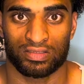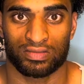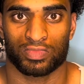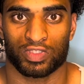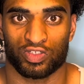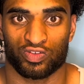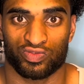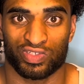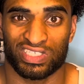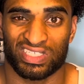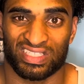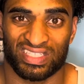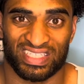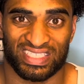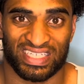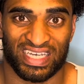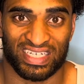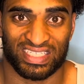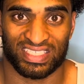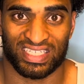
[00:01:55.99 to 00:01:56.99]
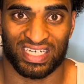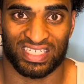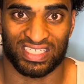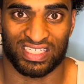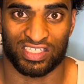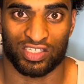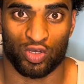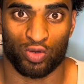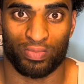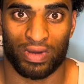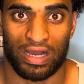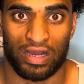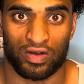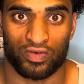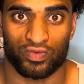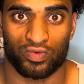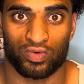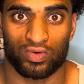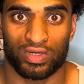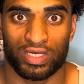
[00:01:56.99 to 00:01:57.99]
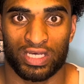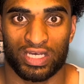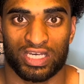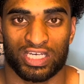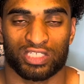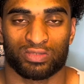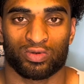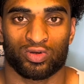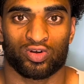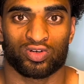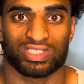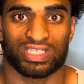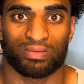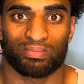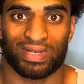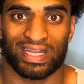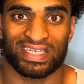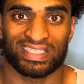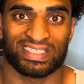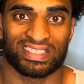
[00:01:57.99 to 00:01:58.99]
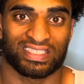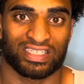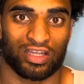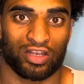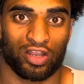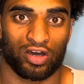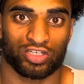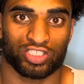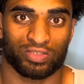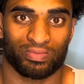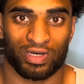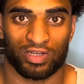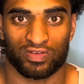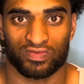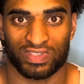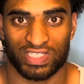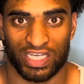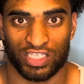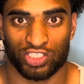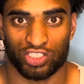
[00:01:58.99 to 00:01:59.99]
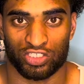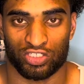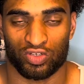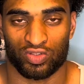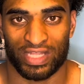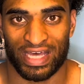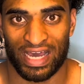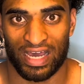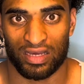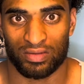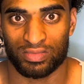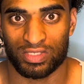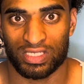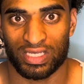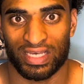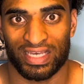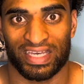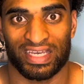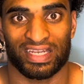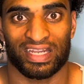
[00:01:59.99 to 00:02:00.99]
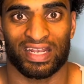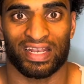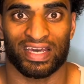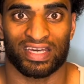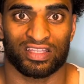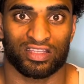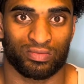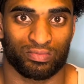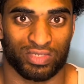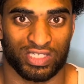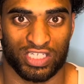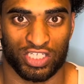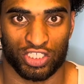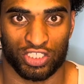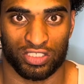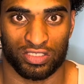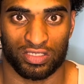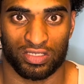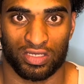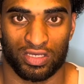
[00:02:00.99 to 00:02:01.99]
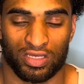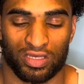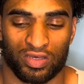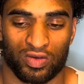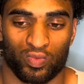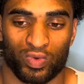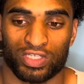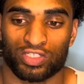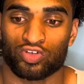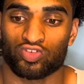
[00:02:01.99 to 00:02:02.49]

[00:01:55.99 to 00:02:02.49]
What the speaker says: The reason this exercise is so powerful is because it places a large amount of tension on the abs in a lengthened position. When you're